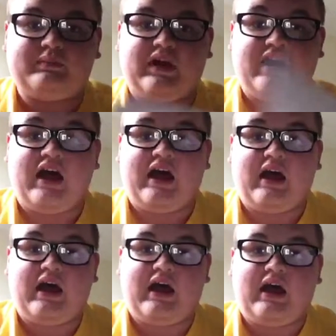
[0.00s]
a
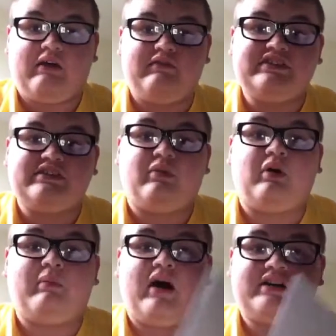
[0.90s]
reasonable
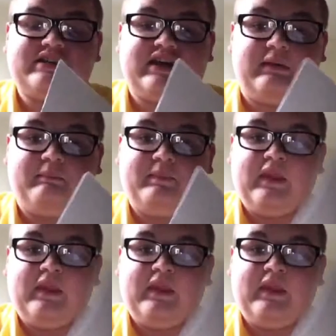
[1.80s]
amount of time.